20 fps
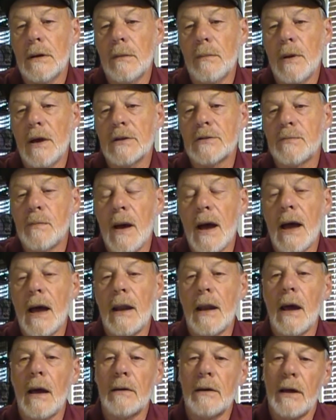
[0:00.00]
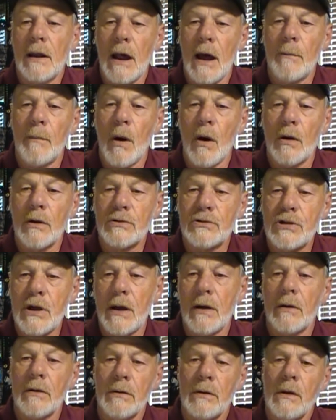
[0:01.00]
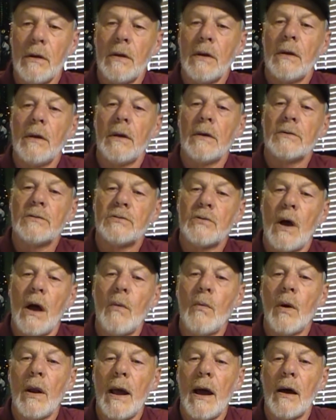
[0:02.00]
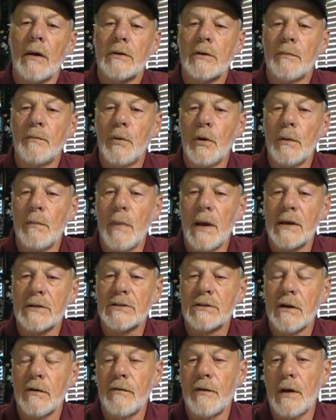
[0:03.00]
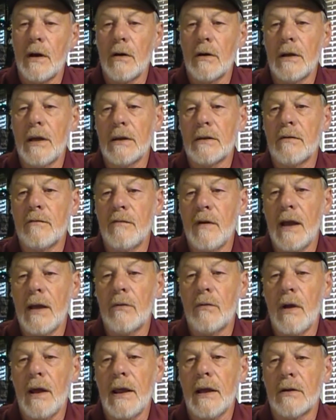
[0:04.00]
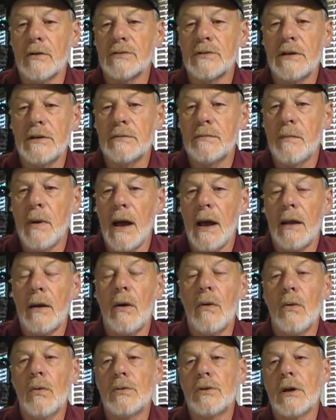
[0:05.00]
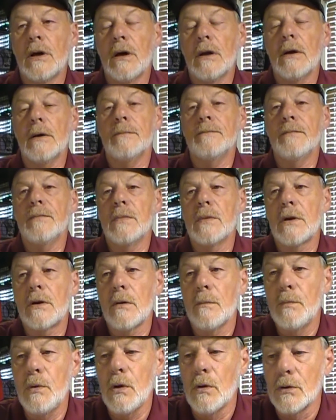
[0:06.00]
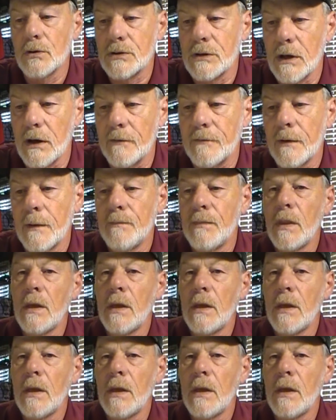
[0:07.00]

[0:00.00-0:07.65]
Best Buy, and I bought a chair, so I went out to put my stuff in there and get the van ready, because he's buying a whole ton of computer stuff.